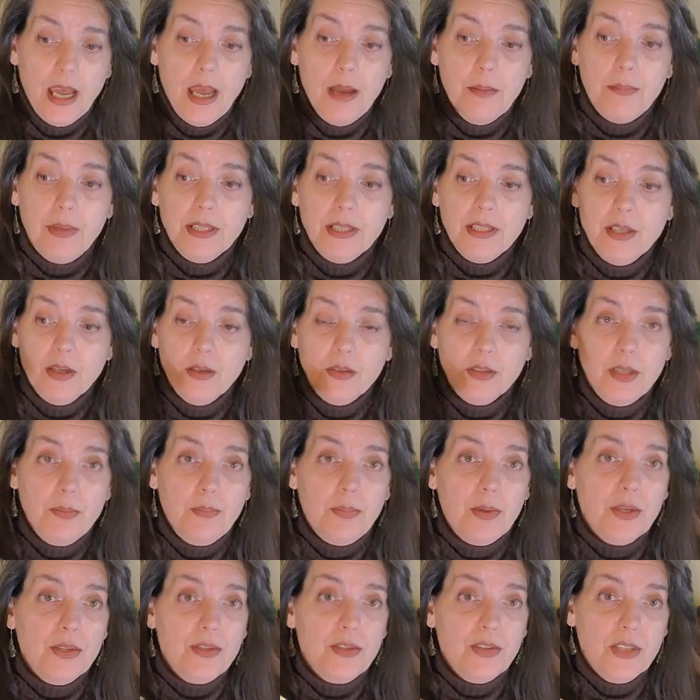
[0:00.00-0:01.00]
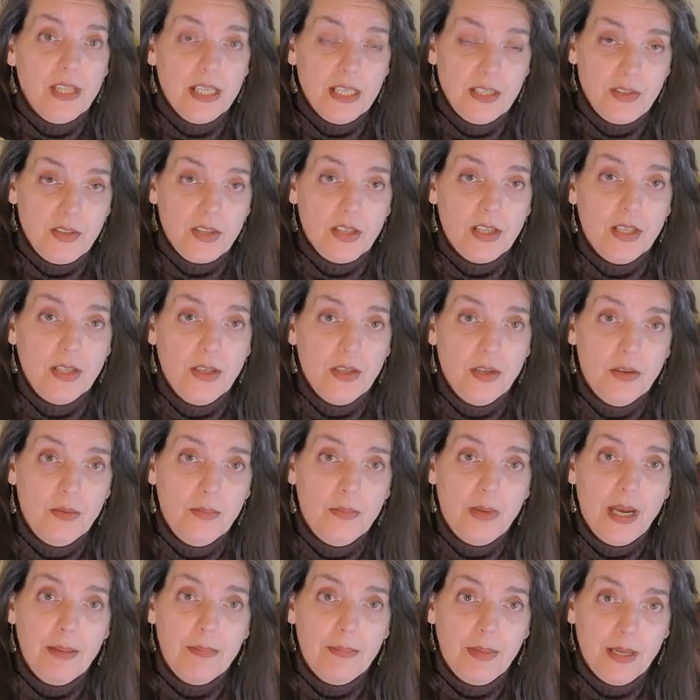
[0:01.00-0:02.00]
But the only person that's going to know
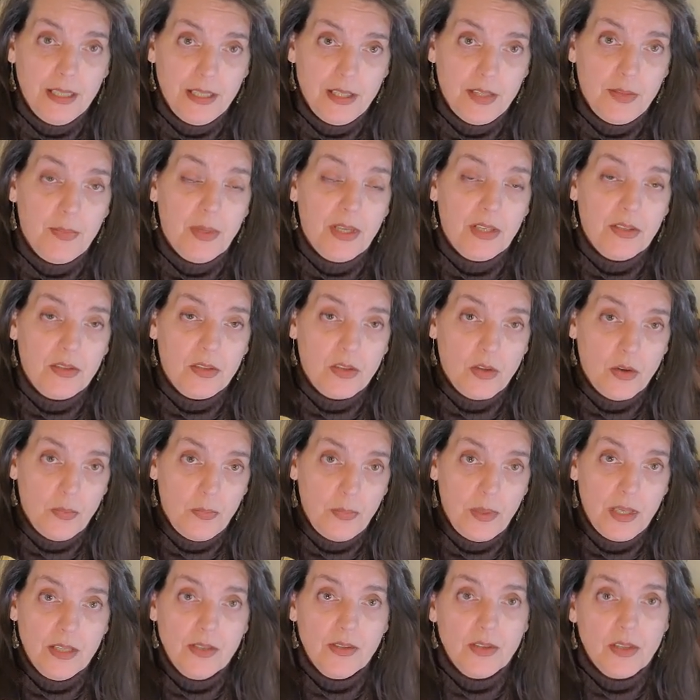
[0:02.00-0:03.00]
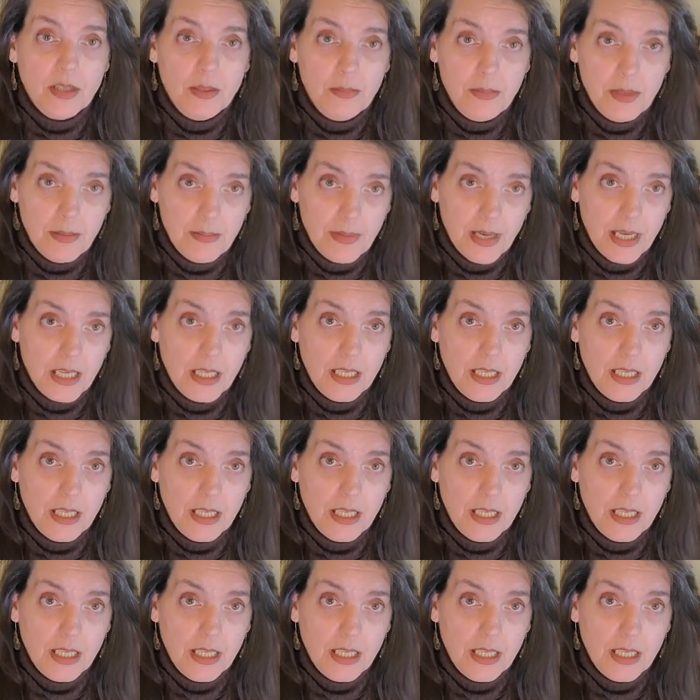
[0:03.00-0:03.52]
my butt smells soapy is going to be my